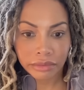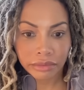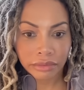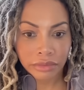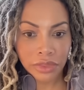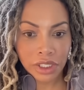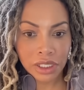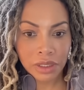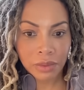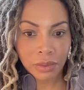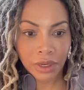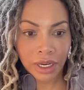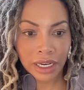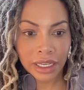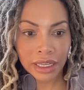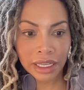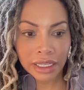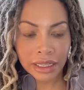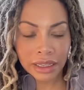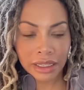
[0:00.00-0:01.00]
just pray
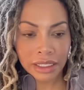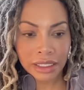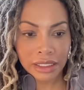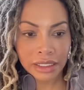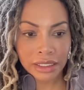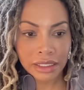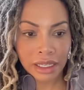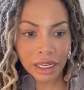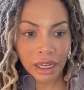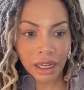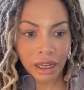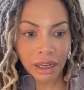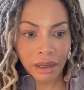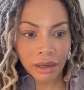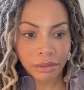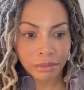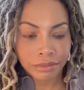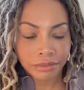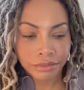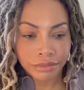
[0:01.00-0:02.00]
that this,
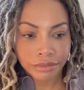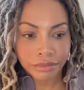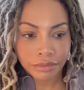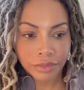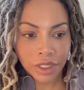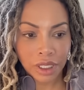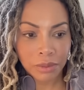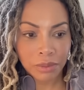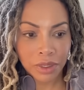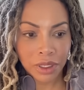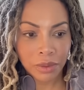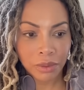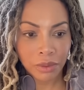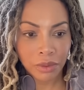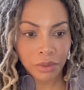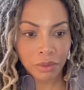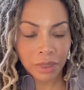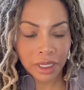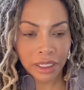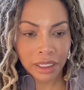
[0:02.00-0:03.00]
um, that
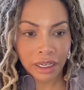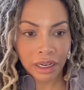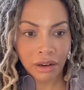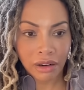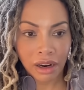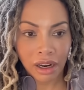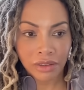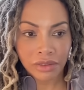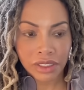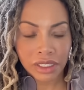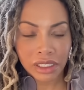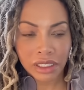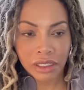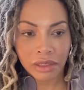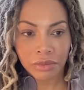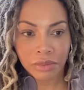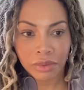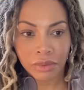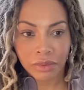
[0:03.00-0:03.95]
people make it out. Obviously,